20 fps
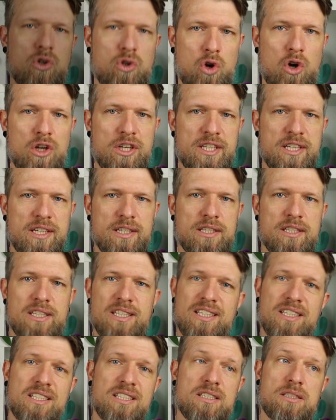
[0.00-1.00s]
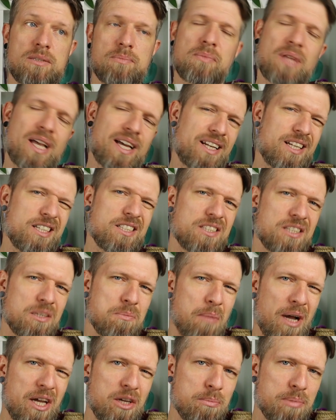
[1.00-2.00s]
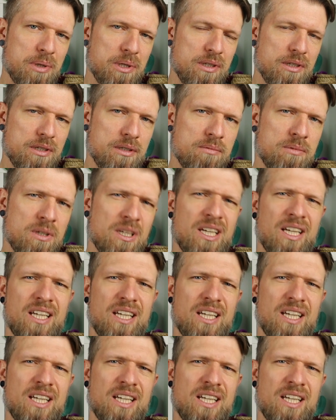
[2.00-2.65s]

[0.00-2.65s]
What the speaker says: Content is, at least in my opinion,